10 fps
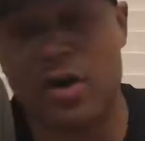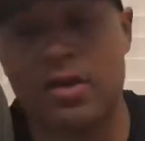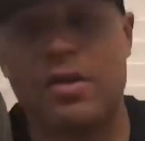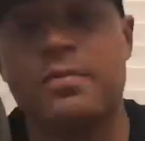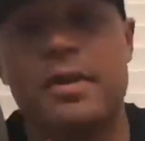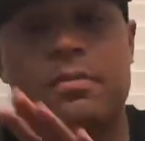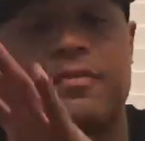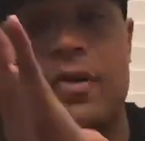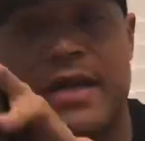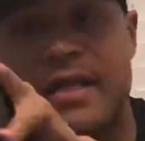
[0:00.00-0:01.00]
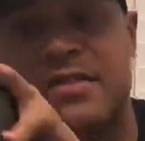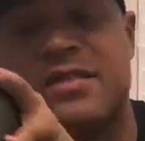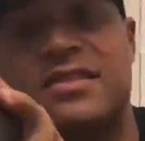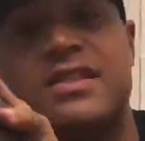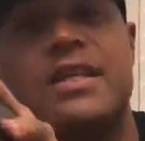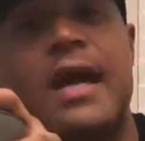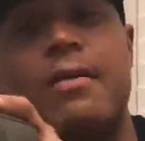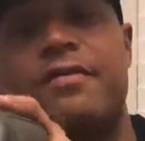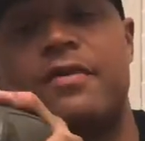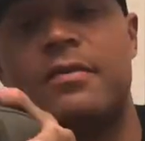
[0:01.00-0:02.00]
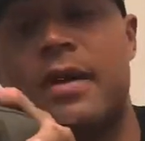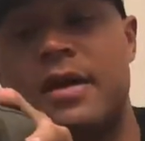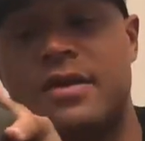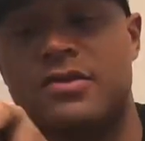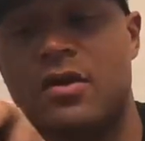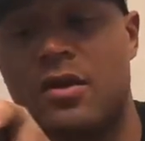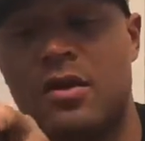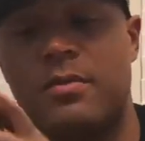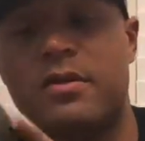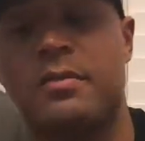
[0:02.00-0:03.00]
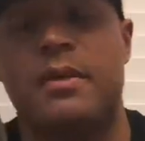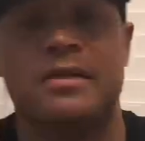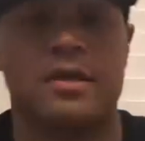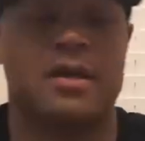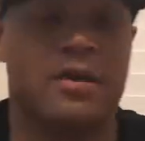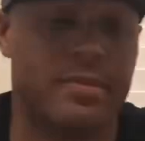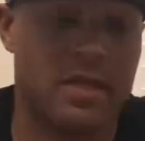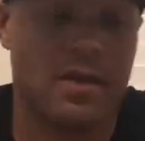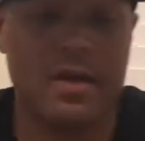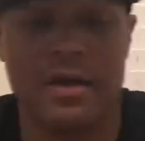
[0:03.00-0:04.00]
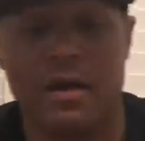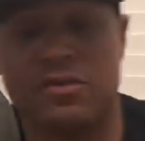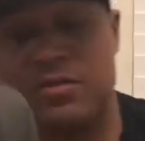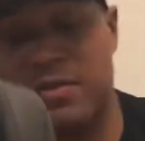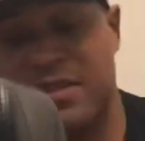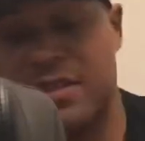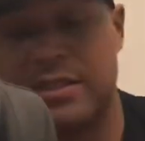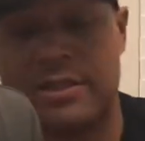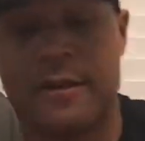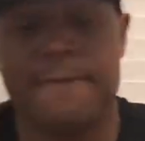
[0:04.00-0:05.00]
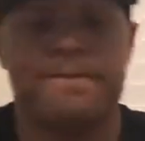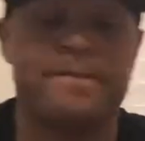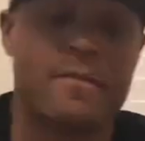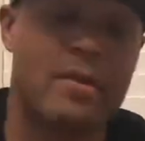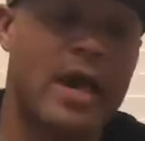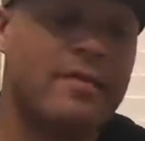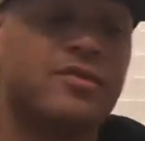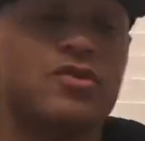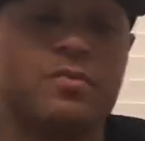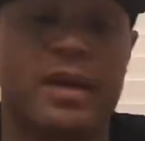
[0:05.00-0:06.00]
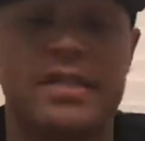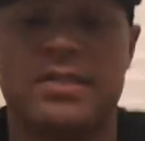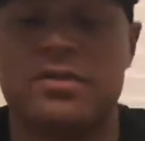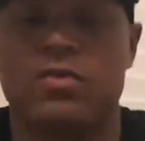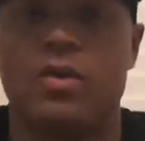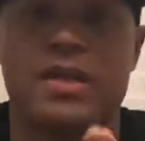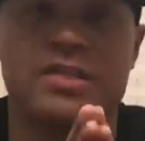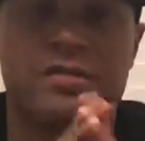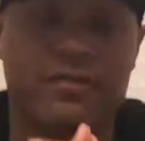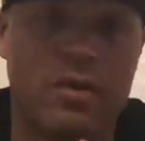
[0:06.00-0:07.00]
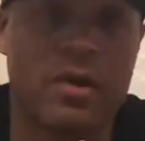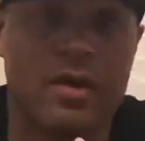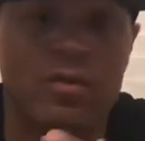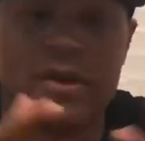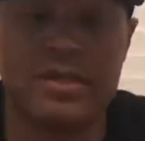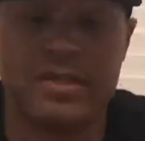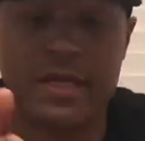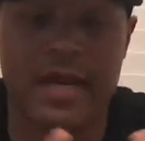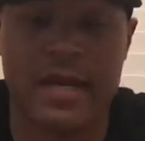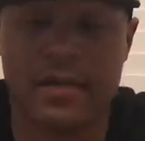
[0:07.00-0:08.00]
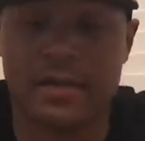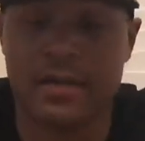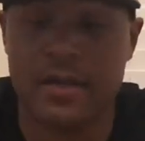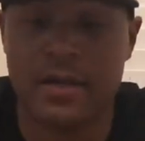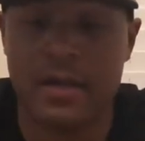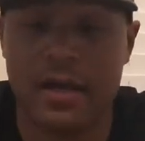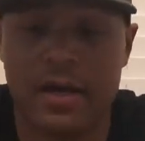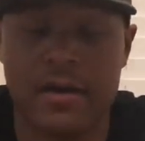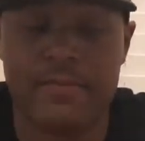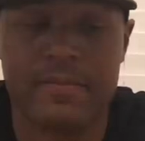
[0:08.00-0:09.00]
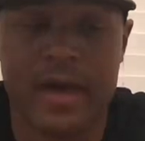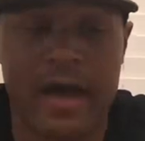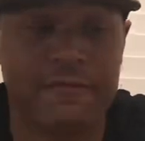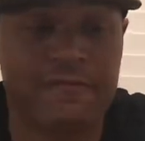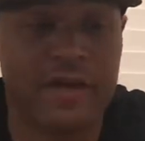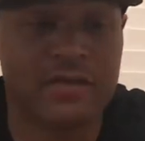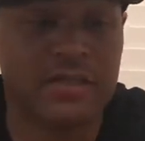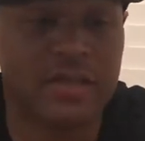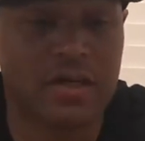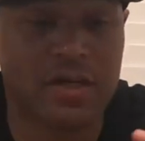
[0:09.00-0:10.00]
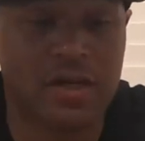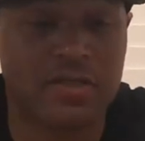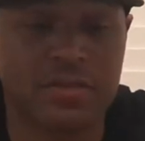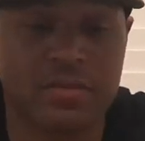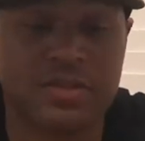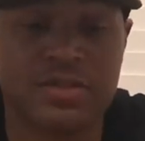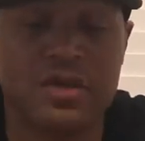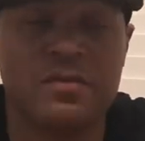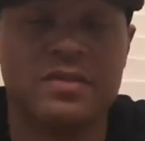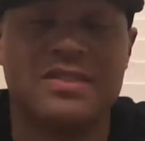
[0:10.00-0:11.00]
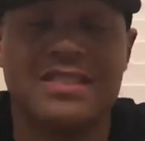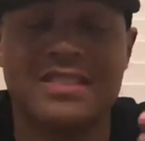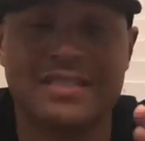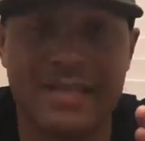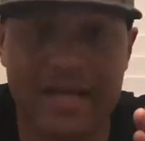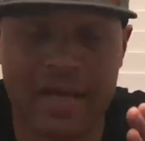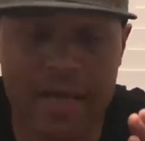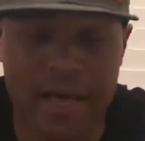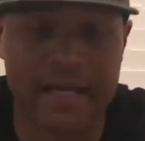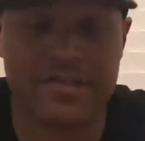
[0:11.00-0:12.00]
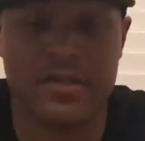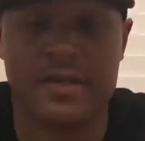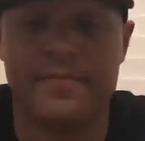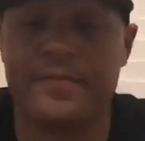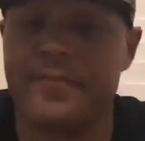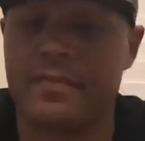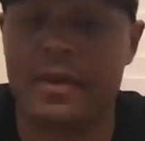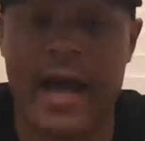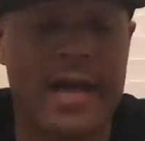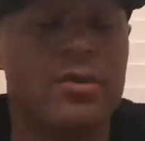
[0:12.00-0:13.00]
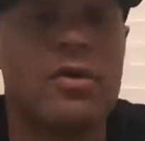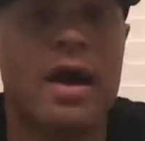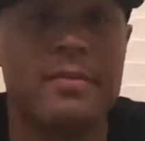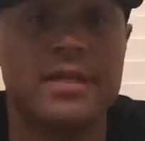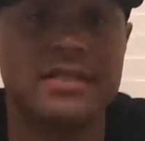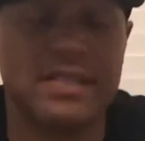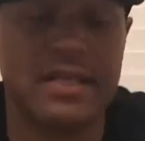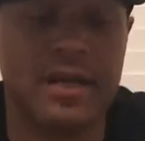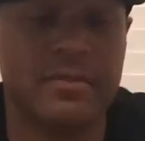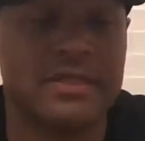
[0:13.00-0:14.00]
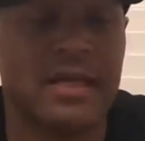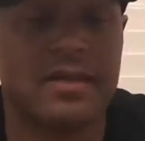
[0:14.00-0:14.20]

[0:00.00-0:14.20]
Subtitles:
a little bit before I get into the seat and how I feel about it. Let's talk a little bit about the company, Ultimate Seats. They have two places. One is in Florida and one is in Canada. I found that their customer service is excellent. I don't know how many seat companies out